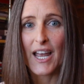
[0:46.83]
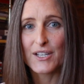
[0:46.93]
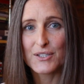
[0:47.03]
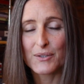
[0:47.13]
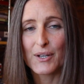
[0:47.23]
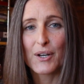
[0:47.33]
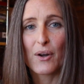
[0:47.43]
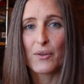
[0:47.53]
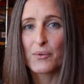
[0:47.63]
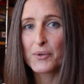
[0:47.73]
is you can
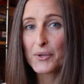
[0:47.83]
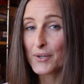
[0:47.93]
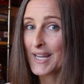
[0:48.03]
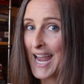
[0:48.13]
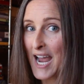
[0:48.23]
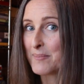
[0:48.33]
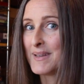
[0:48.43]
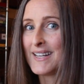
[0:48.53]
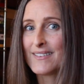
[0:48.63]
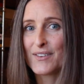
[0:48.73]
go through your
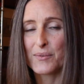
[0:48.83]
cabinets,